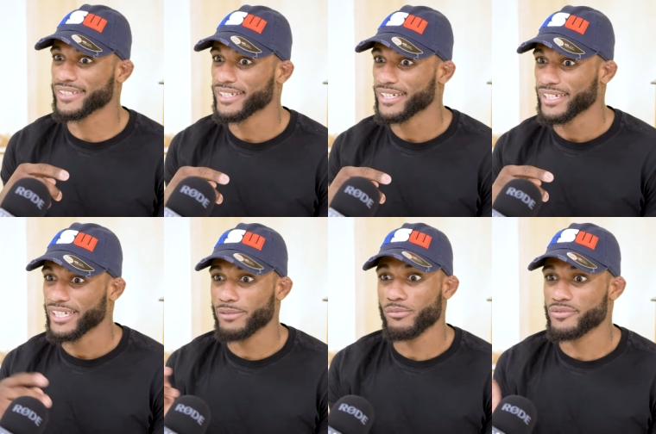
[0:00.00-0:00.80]
Yeah,
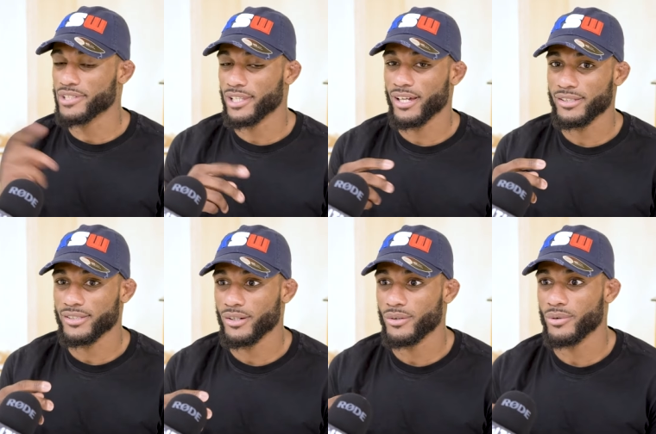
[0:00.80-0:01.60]
he moves a lot.
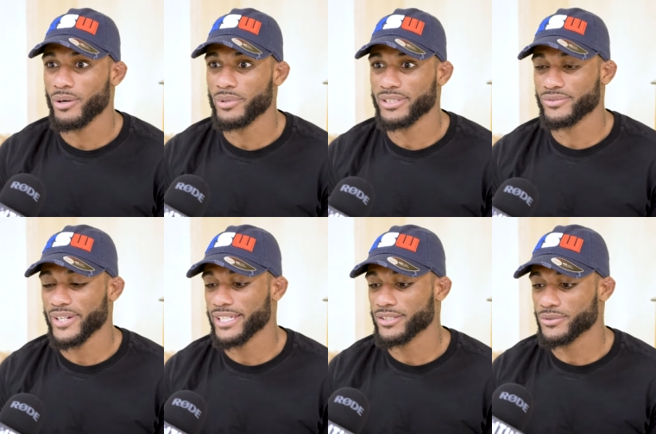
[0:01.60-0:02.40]
So I was
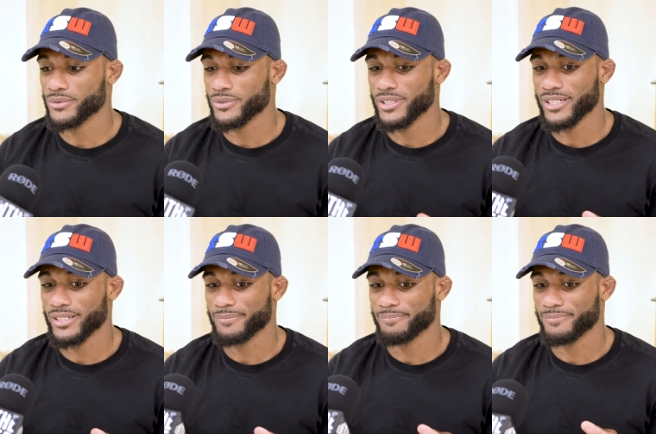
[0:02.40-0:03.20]
trying to
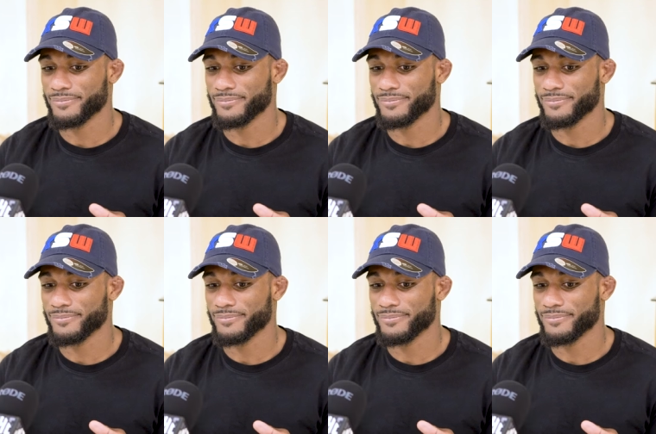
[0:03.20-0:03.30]
uh,